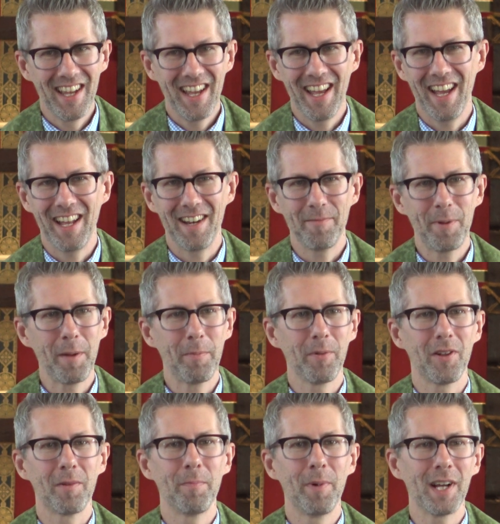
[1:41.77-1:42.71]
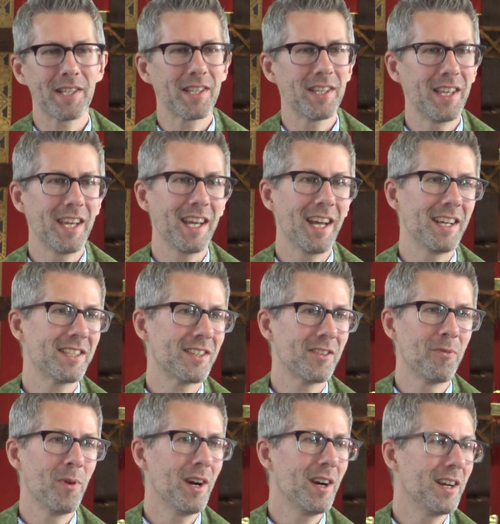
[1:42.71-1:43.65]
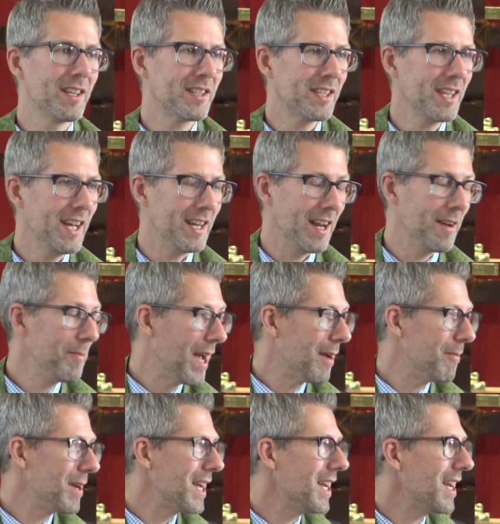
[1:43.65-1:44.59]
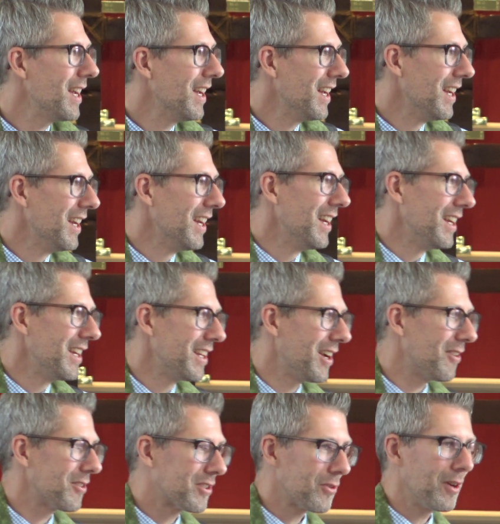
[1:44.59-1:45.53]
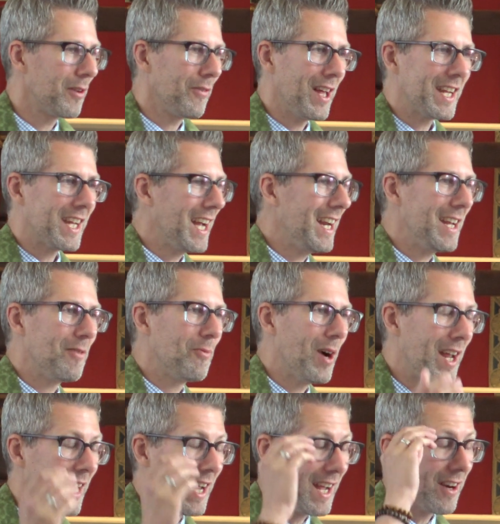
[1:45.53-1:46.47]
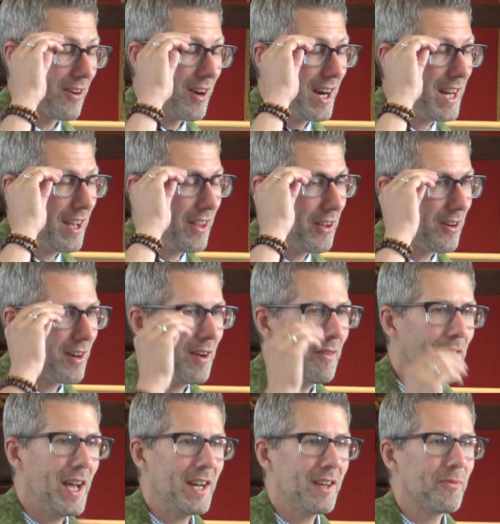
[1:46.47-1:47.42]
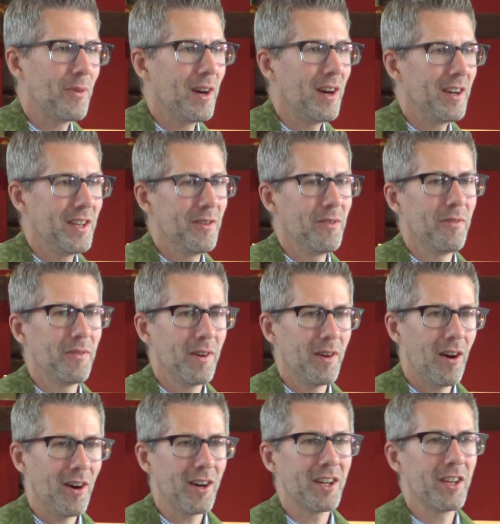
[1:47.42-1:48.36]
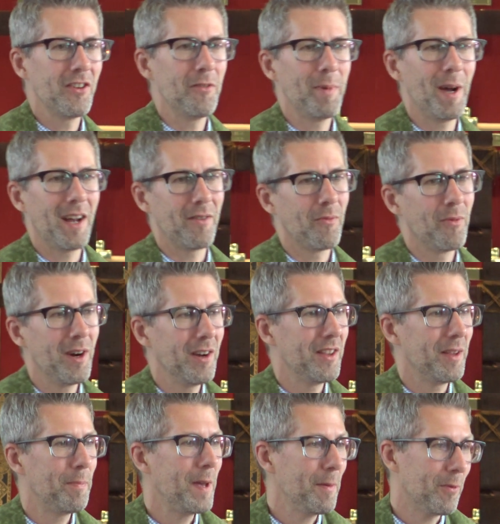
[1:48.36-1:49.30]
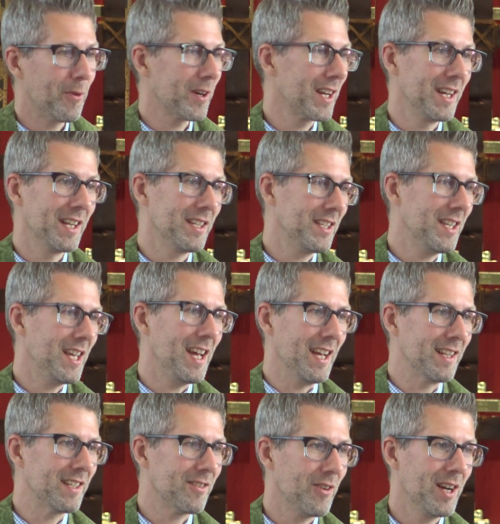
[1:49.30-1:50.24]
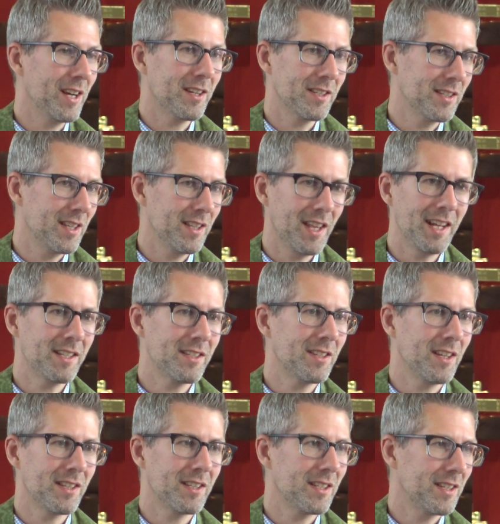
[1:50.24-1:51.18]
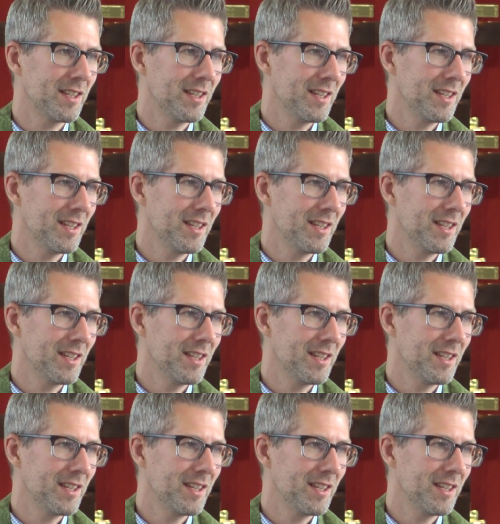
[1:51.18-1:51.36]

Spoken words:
And people are bustling as to where to sit. And maybe, sort of like any wedding or any other event where you argue about where the people are going to sit, right? Because that's just,